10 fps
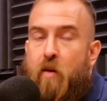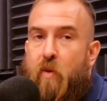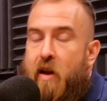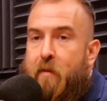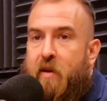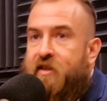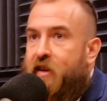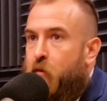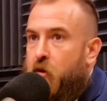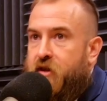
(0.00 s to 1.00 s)
But I mean,
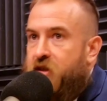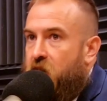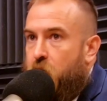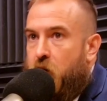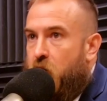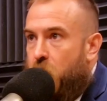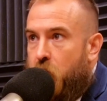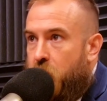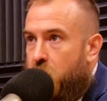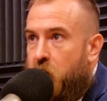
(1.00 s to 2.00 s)
Singapore is just like
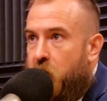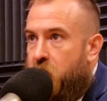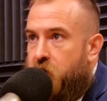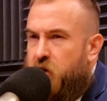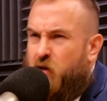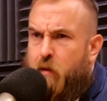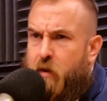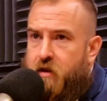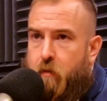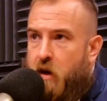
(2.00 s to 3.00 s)
really cutting edge. It's a great
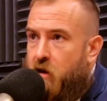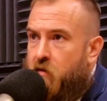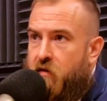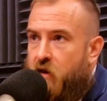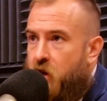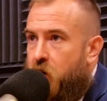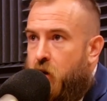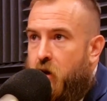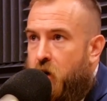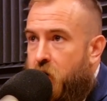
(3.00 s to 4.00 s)
place to be. Fun.
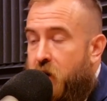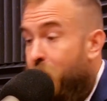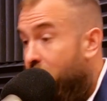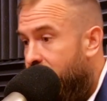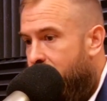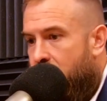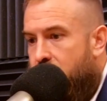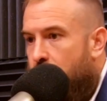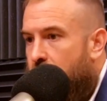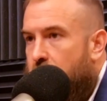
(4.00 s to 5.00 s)
Taking my kids there next week.